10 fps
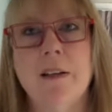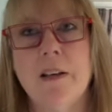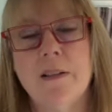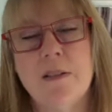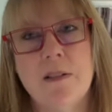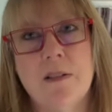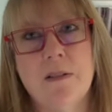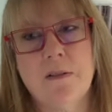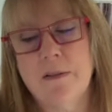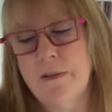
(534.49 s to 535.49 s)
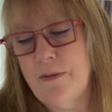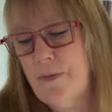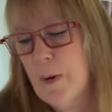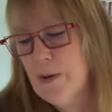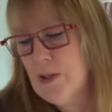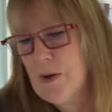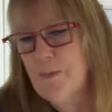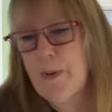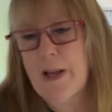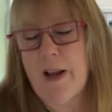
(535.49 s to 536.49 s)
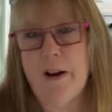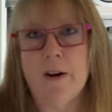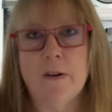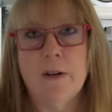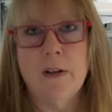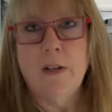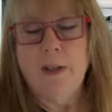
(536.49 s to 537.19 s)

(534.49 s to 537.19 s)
I guess, focused on pet hair.